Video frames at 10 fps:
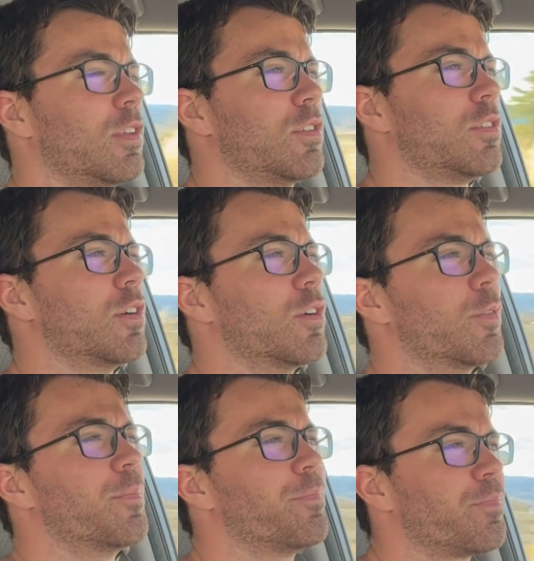So
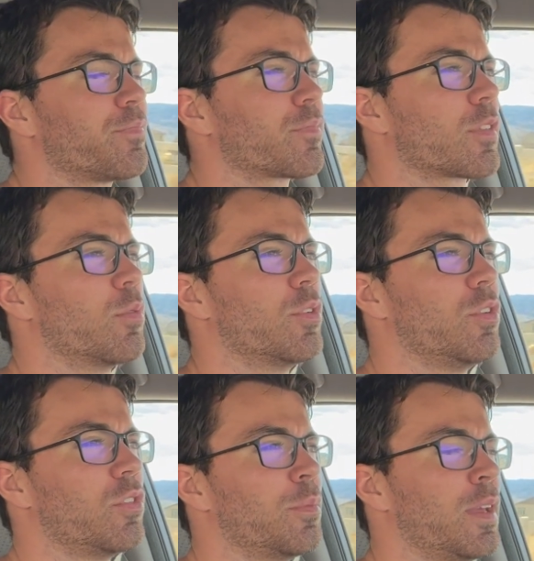we'll
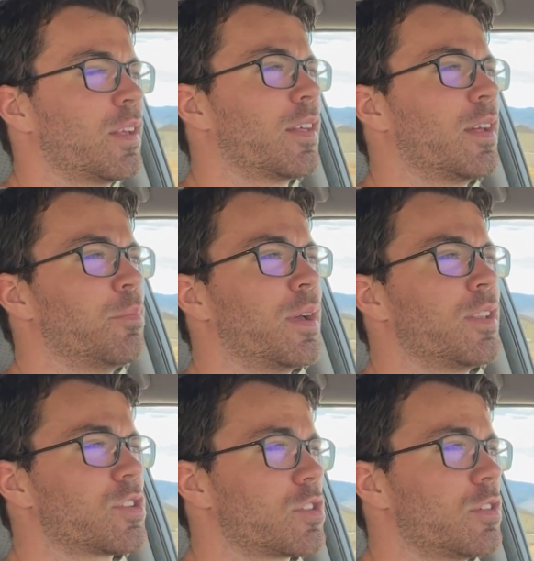do some incline
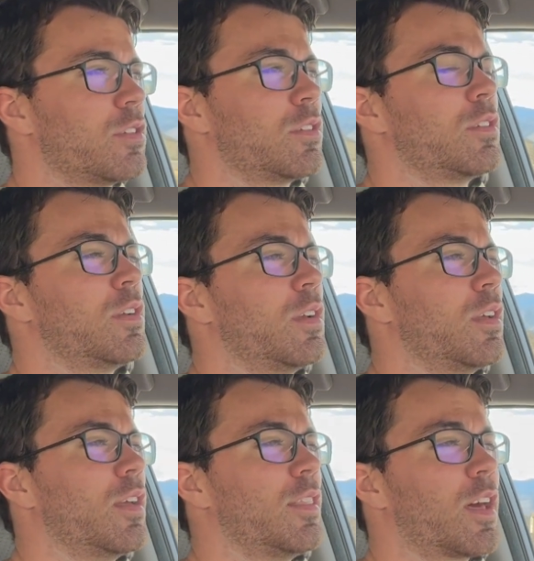bench,
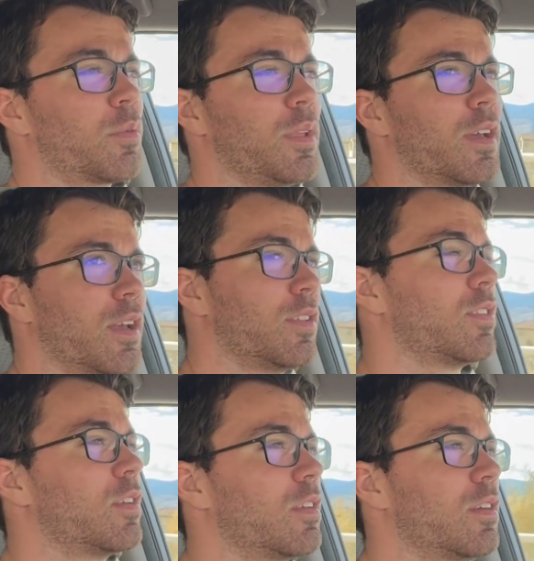and that'll be
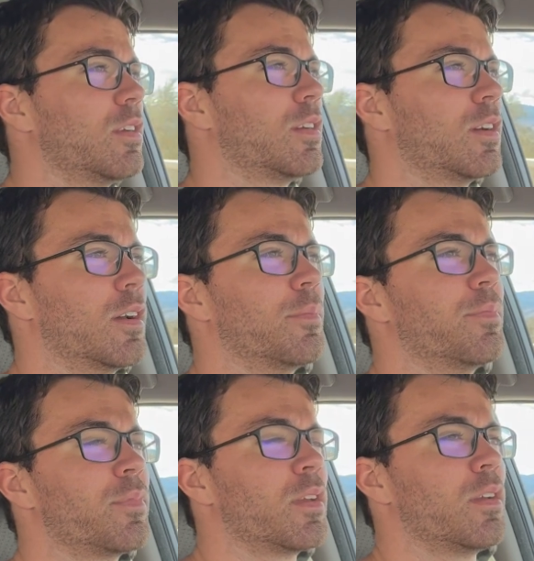nice.
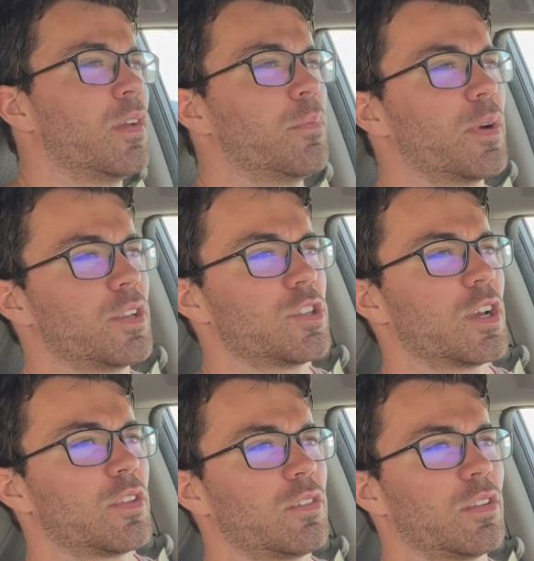Um, my
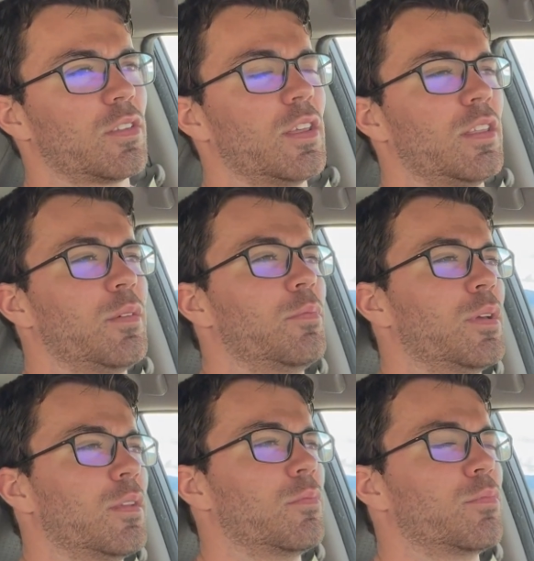chest has lately
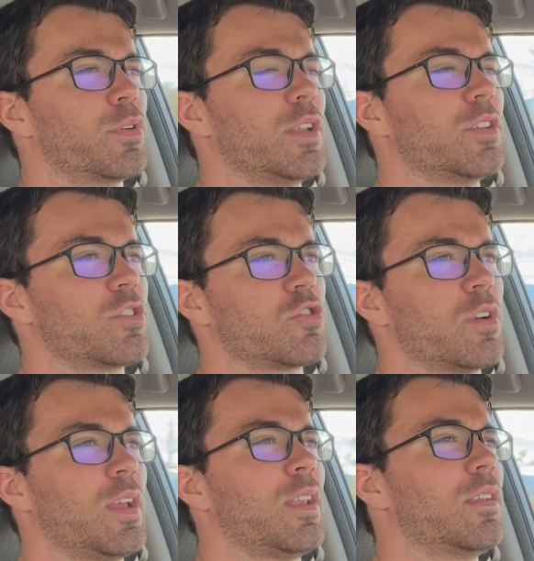been pretty
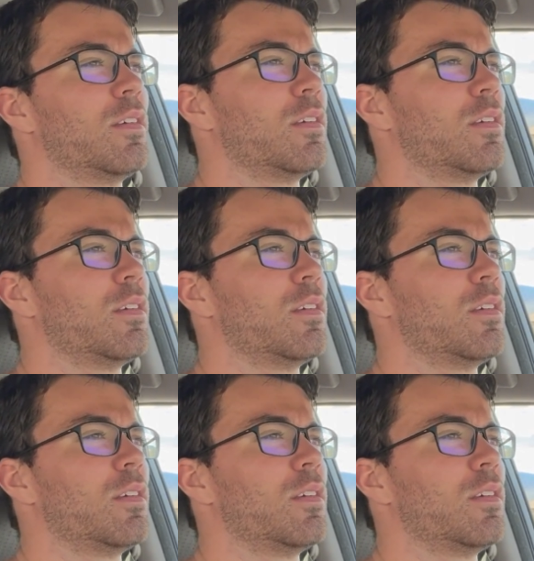strained.